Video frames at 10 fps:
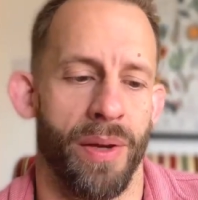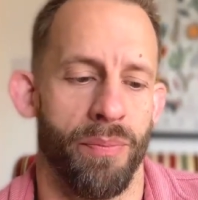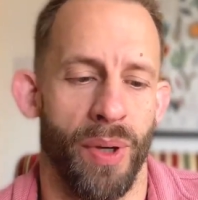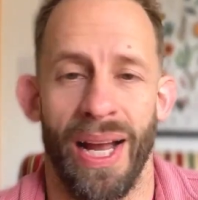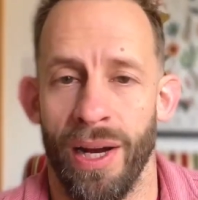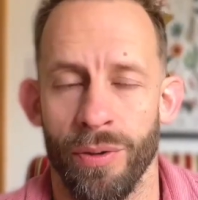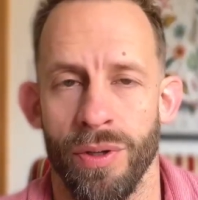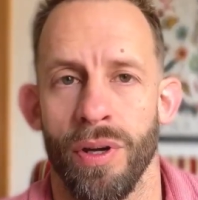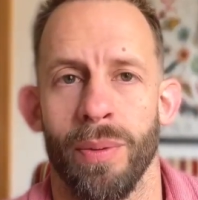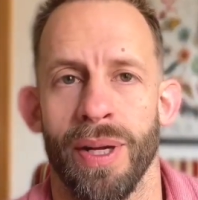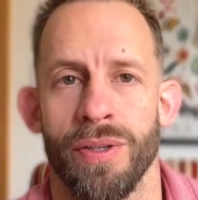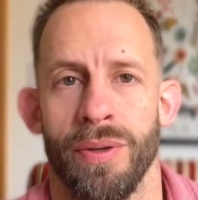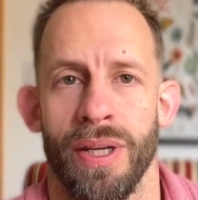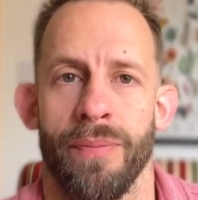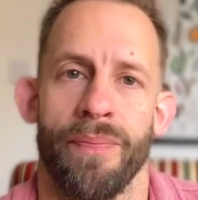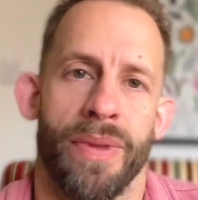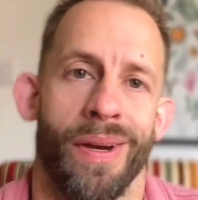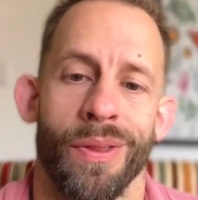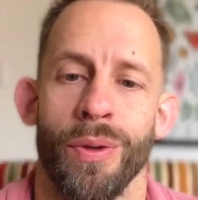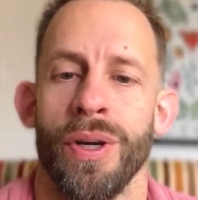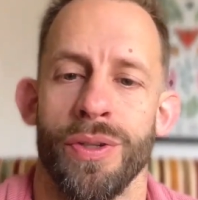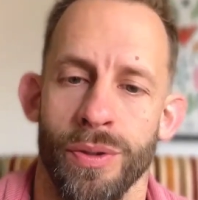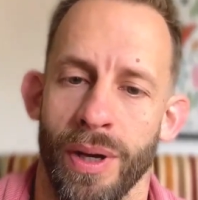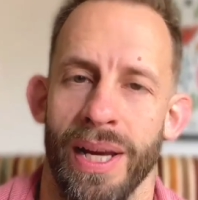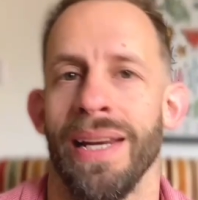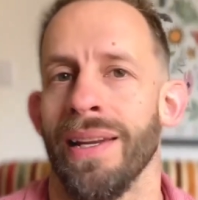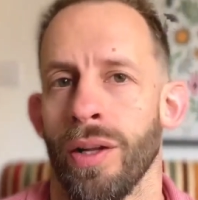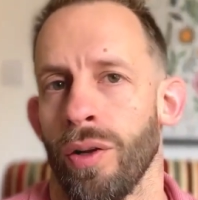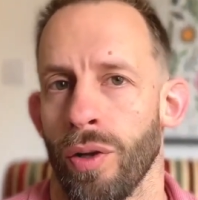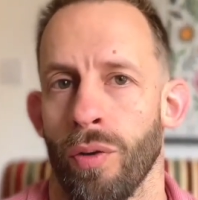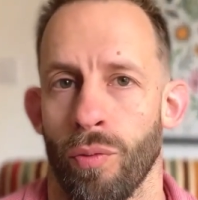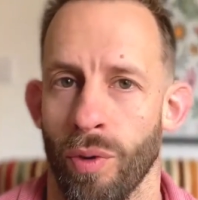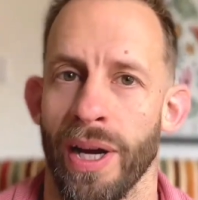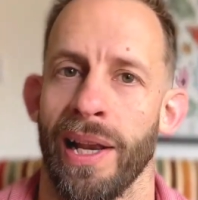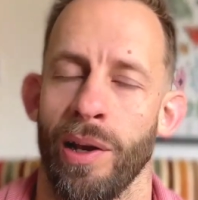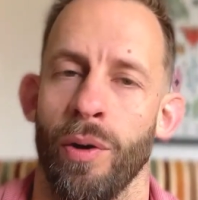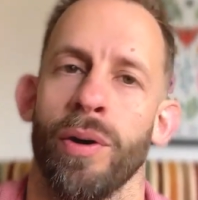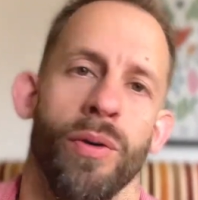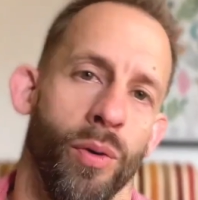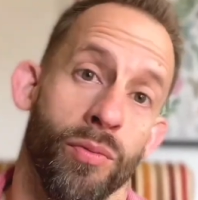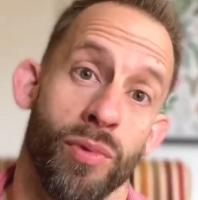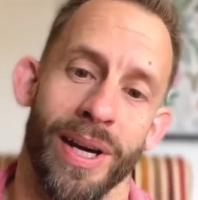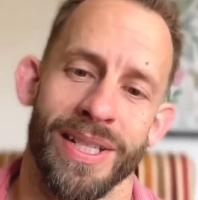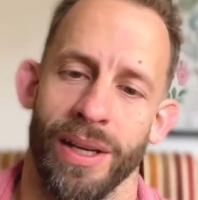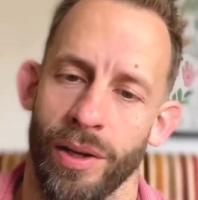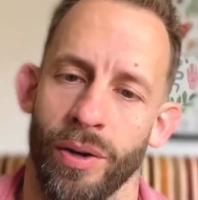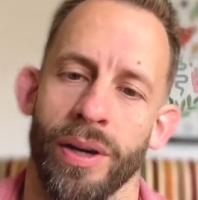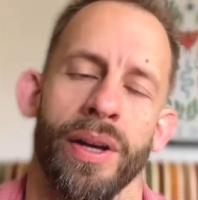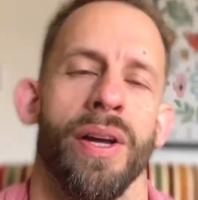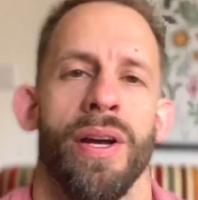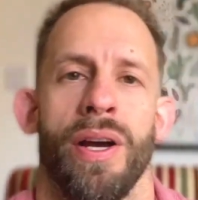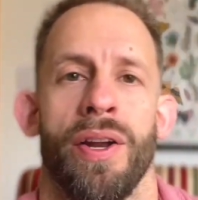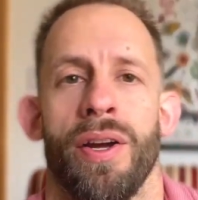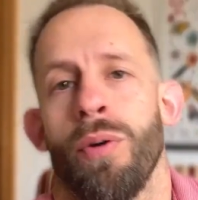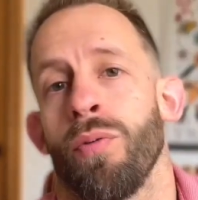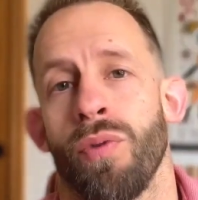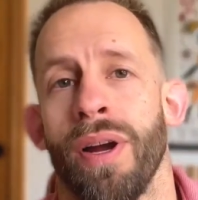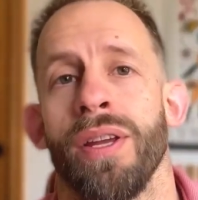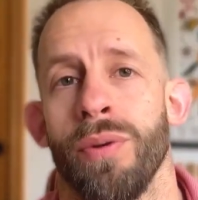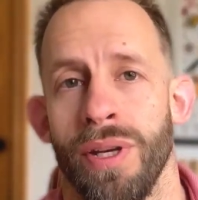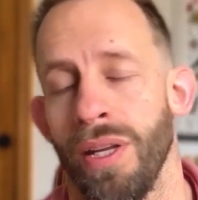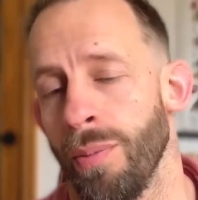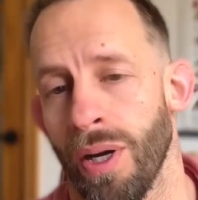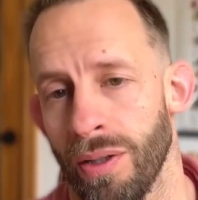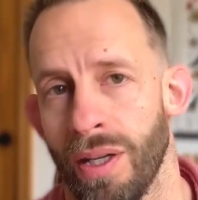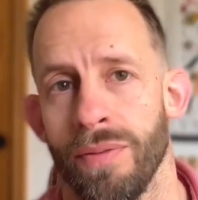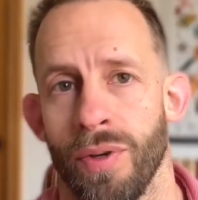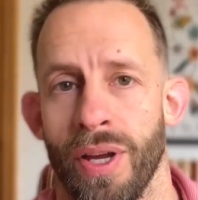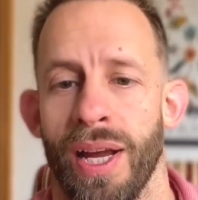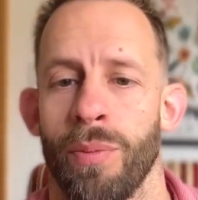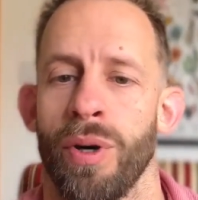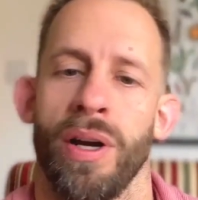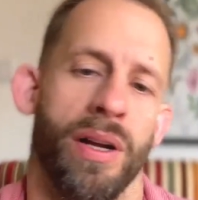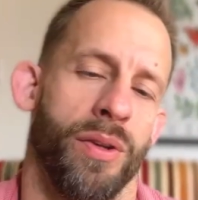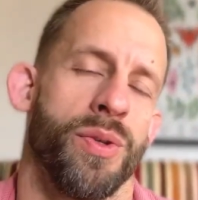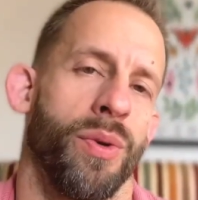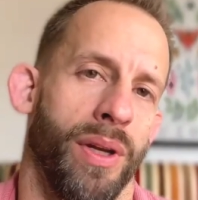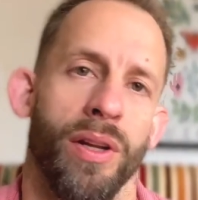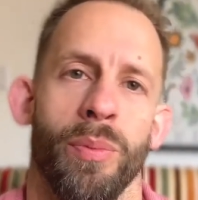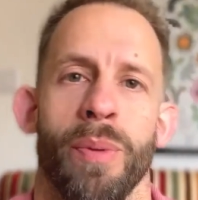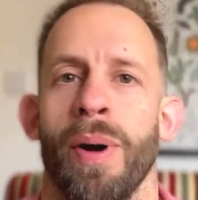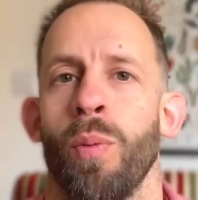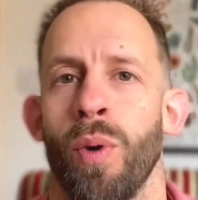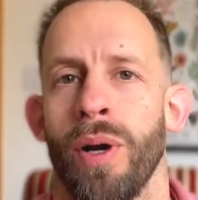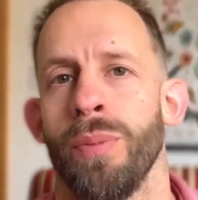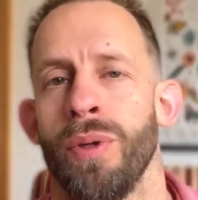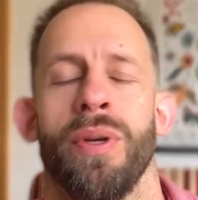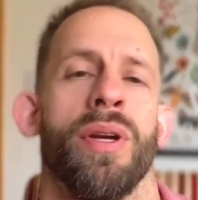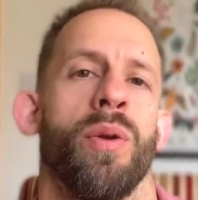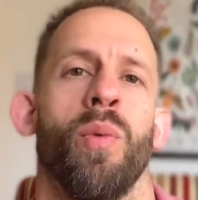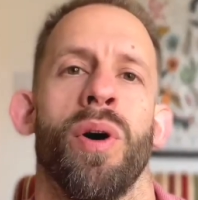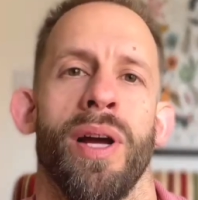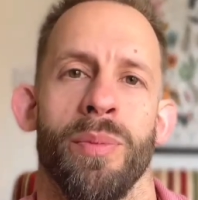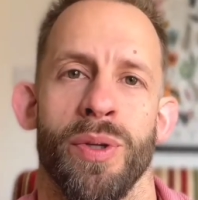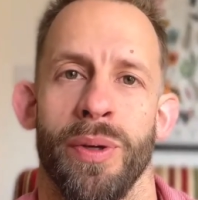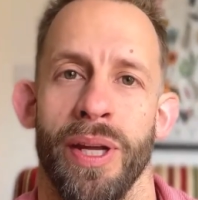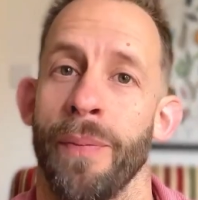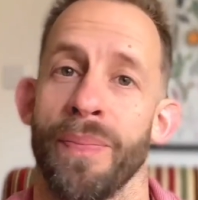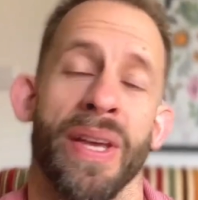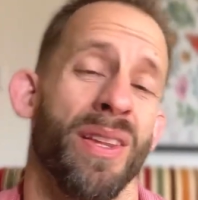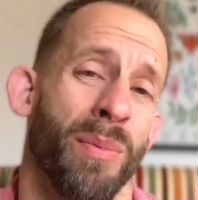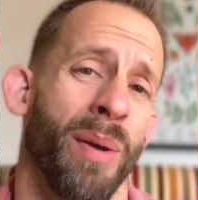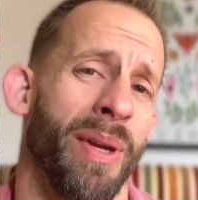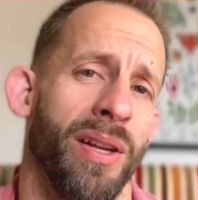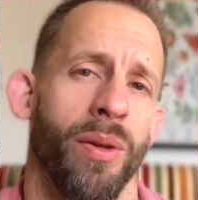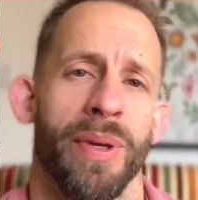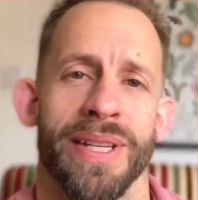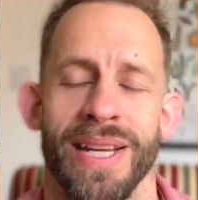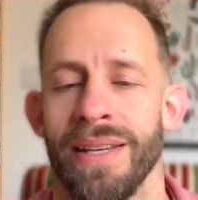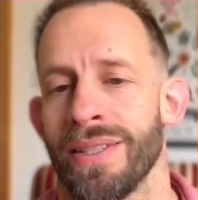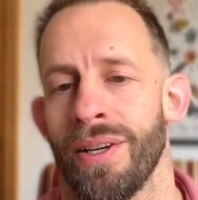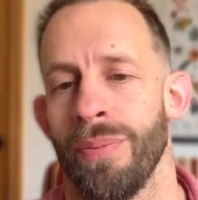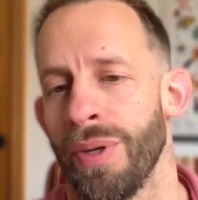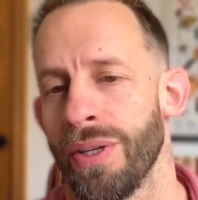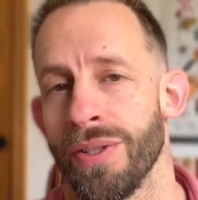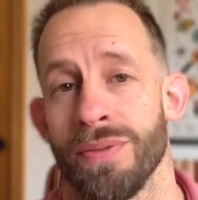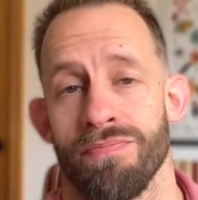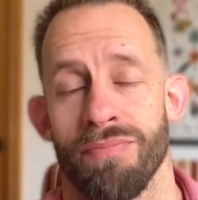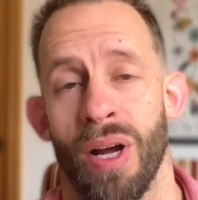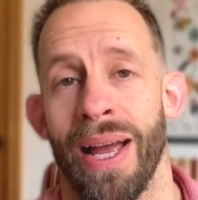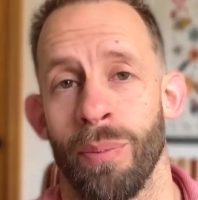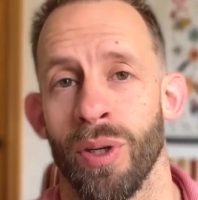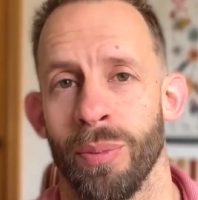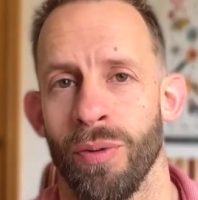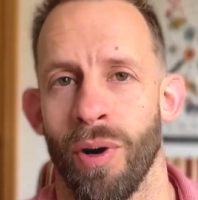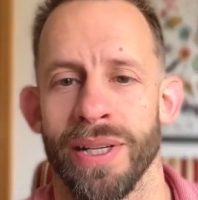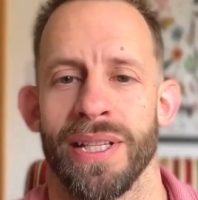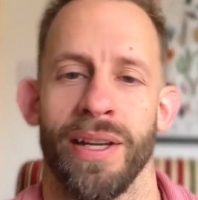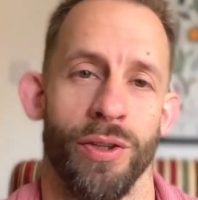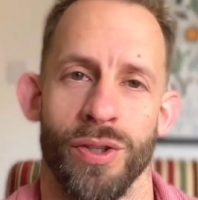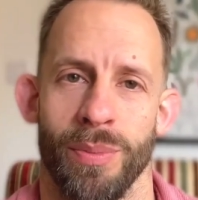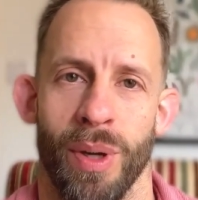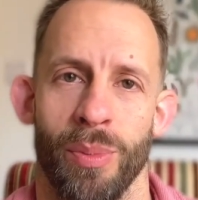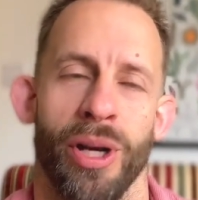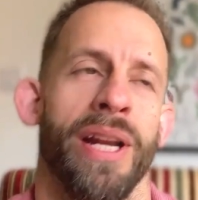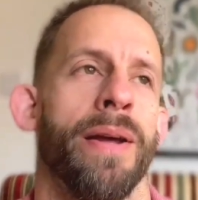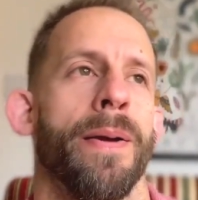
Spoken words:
But how do you go about doing it? I thought I'd do a little ride along or write along, and I will write you an email live on camera and I'll talk a little bit about what I'm doing and why I'm doing it. There might be a little bit of dead time because I am going to be writing and using my brain.